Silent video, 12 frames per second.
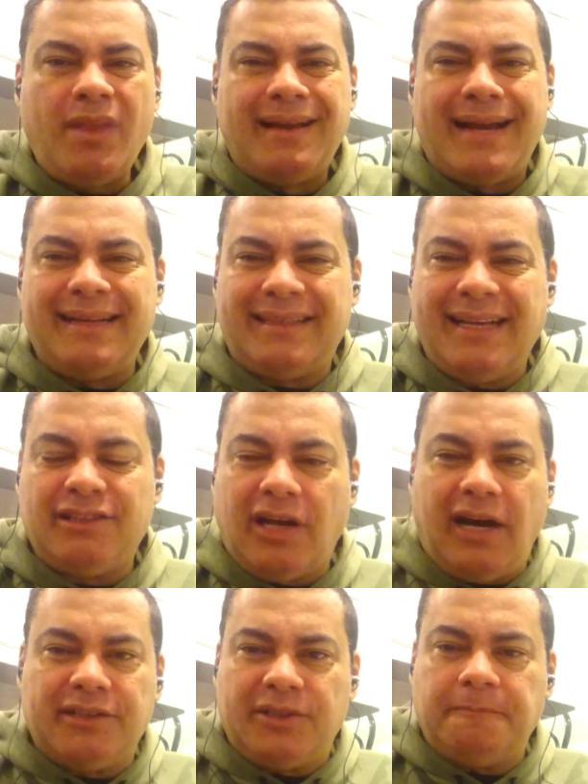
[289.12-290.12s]
It tastes
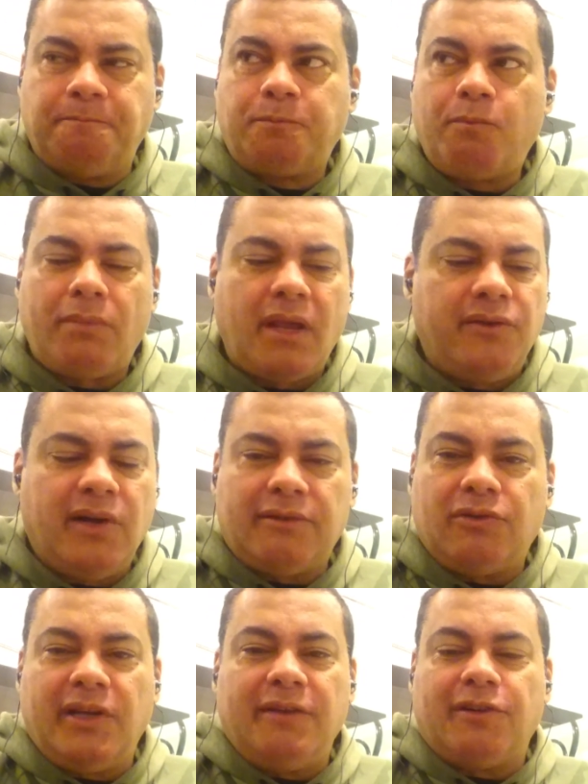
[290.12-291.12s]
awesome. You
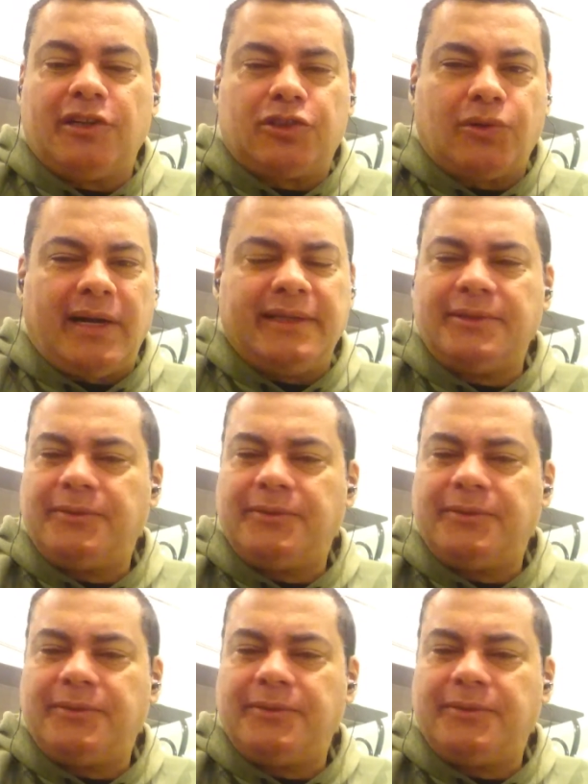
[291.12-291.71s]
have to give it a try.